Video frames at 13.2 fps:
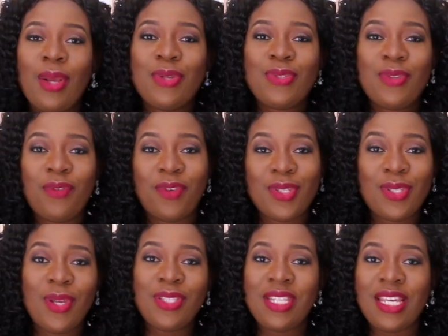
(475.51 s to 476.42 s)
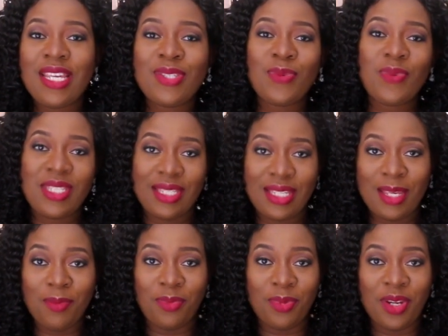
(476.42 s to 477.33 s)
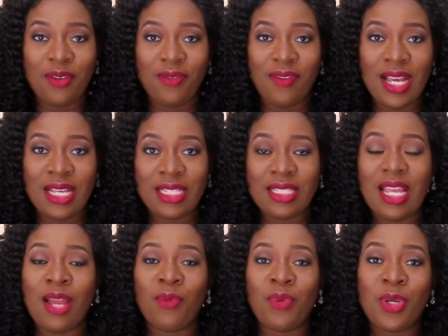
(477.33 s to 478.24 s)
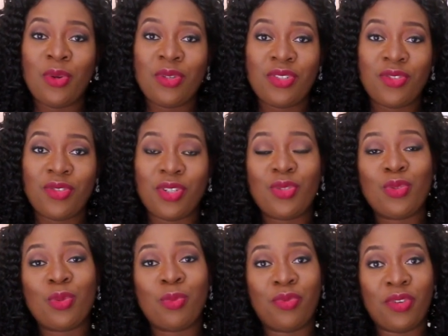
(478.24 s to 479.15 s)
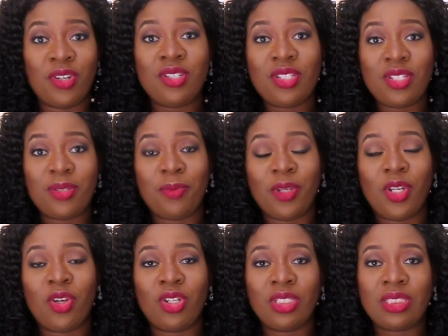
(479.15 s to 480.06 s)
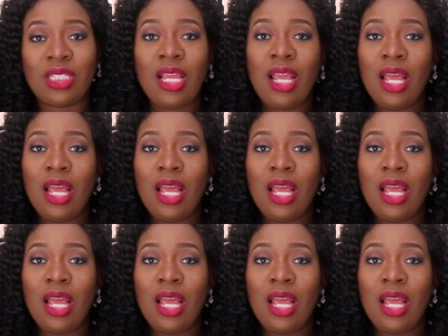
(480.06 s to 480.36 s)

So for Sundays, we skip breakfast and we go straight to brunch because